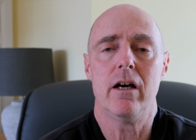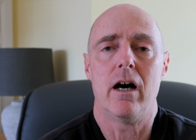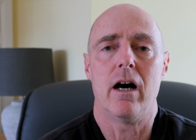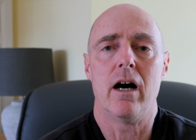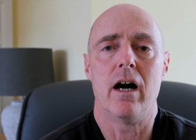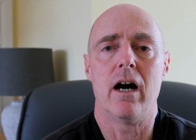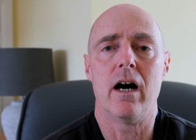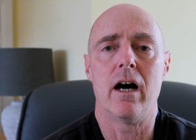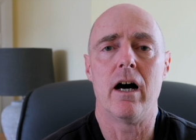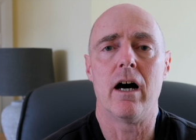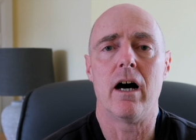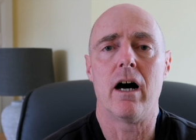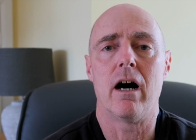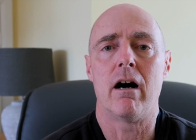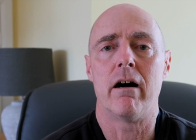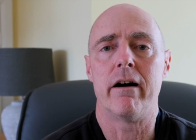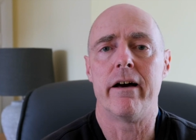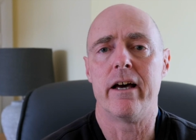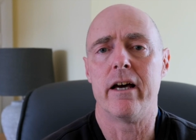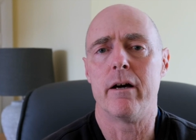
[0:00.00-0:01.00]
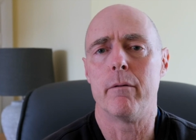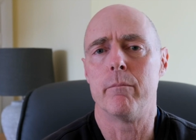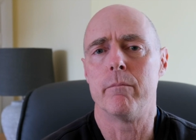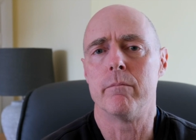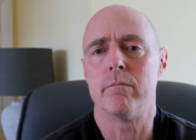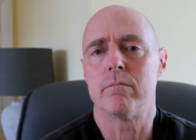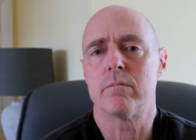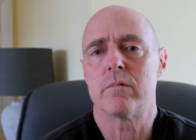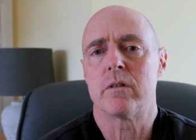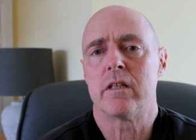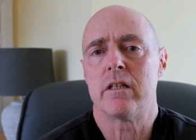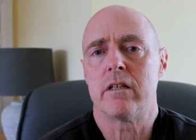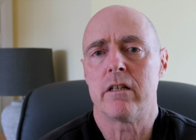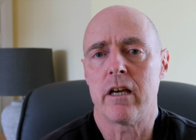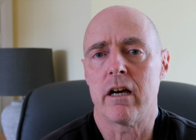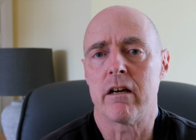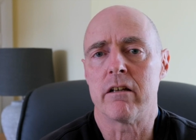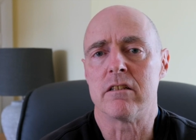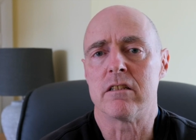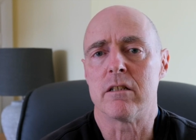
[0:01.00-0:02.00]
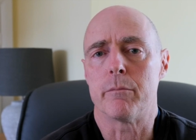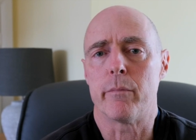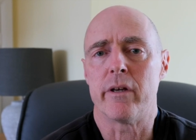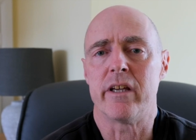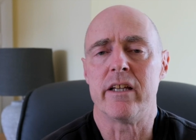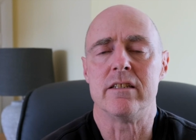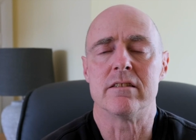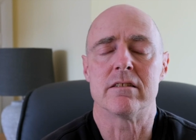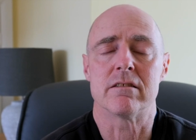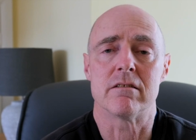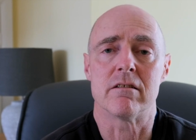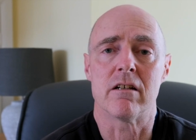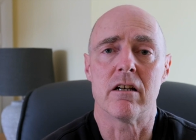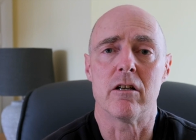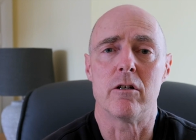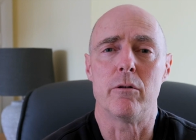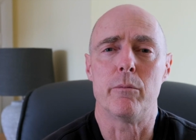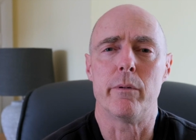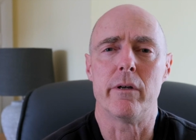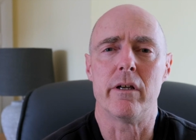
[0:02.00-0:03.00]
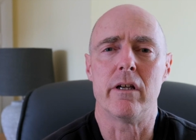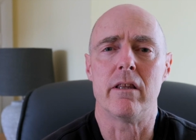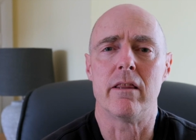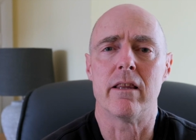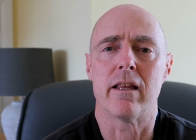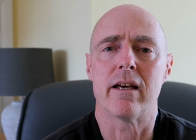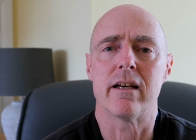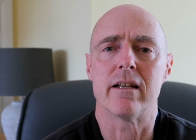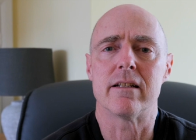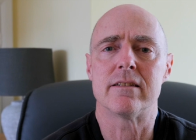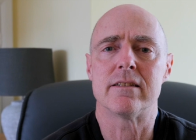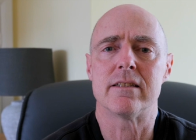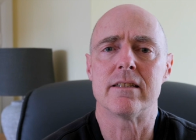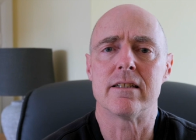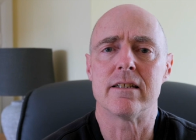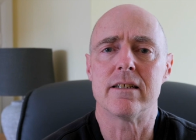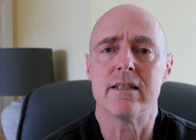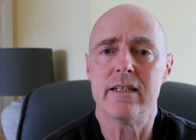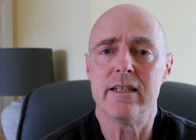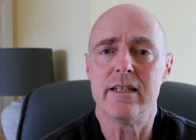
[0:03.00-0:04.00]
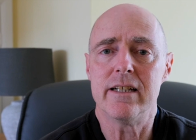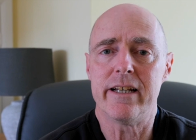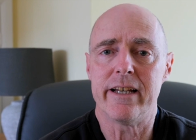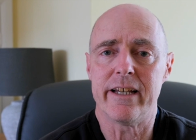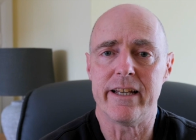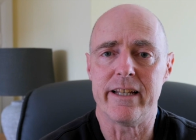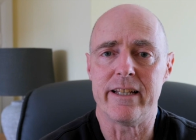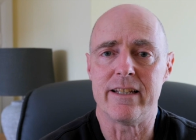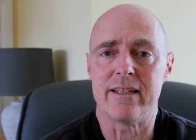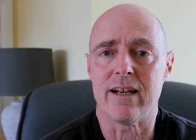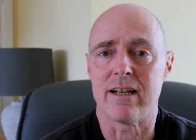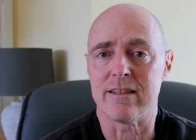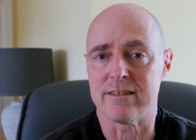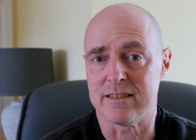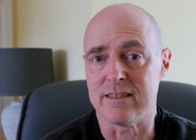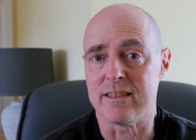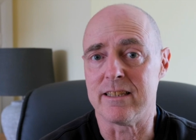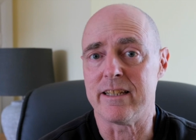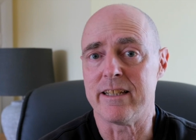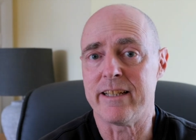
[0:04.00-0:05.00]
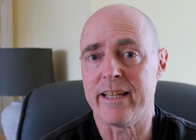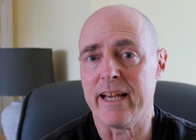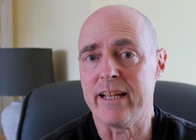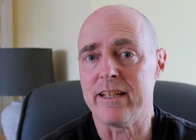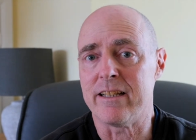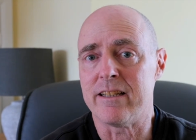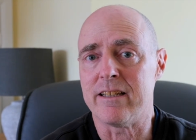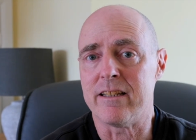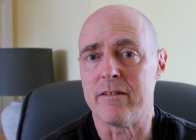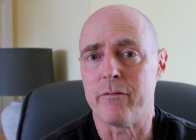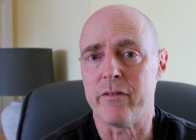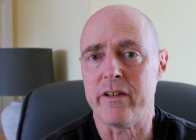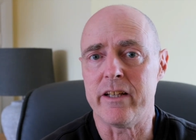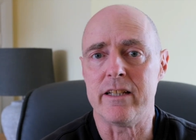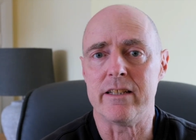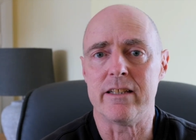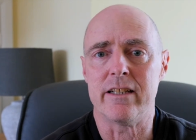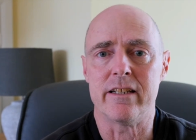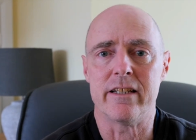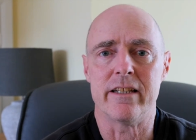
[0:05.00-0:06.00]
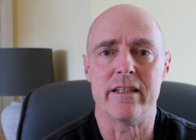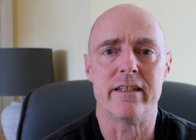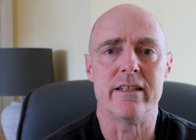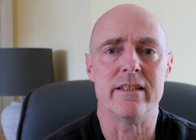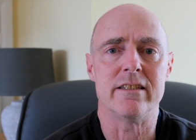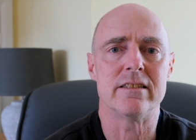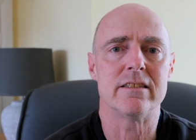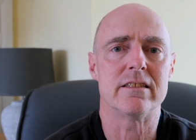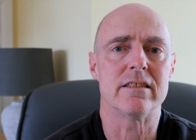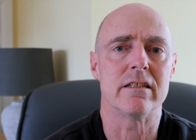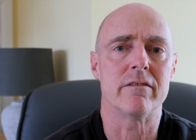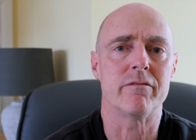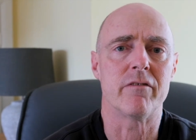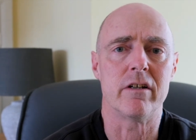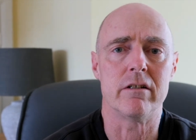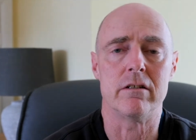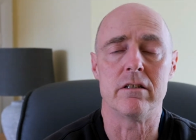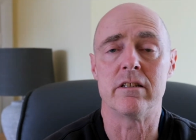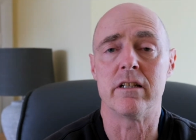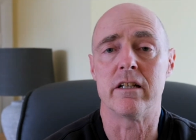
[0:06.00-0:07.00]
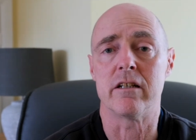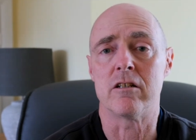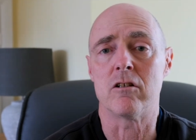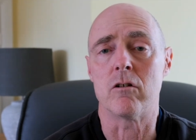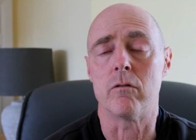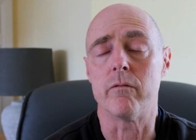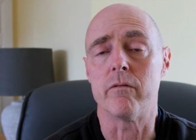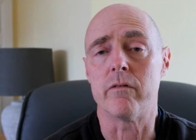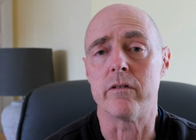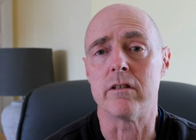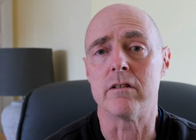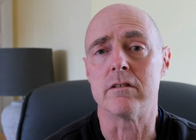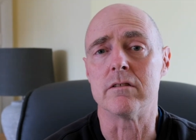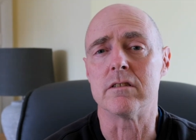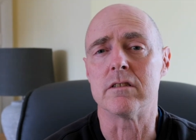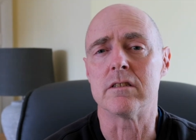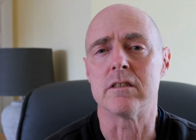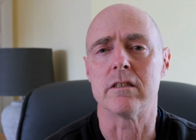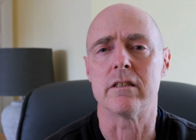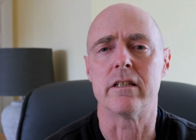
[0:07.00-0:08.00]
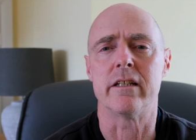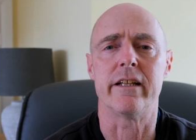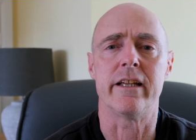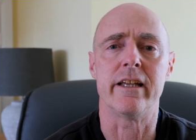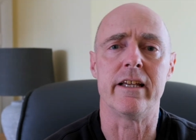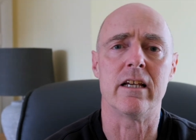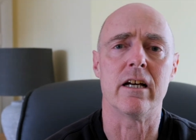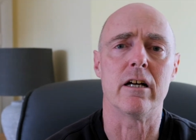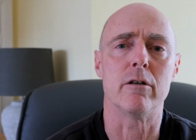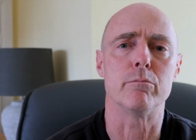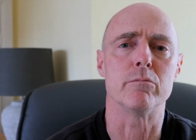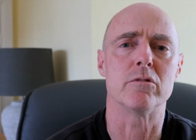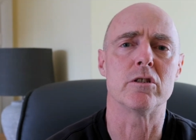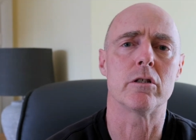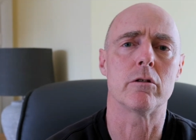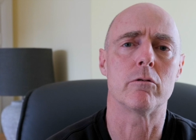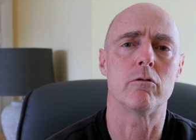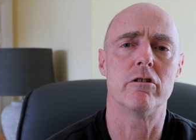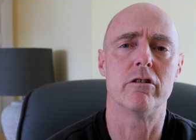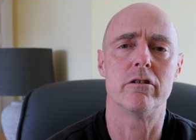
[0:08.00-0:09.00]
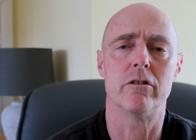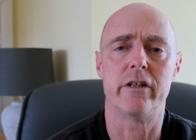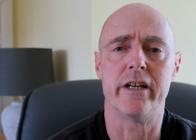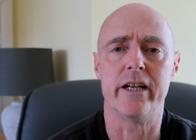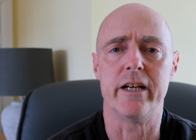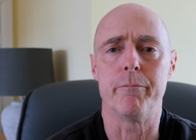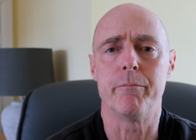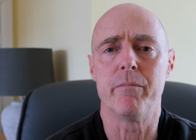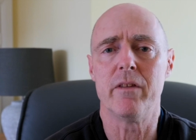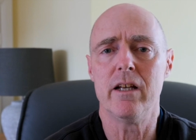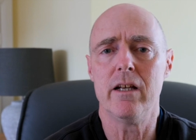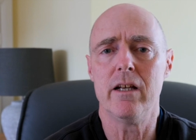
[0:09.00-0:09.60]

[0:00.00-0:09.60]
I am going to be sort of hoping that he doesn't get defeated in this vote of no confidence and that he comes through it.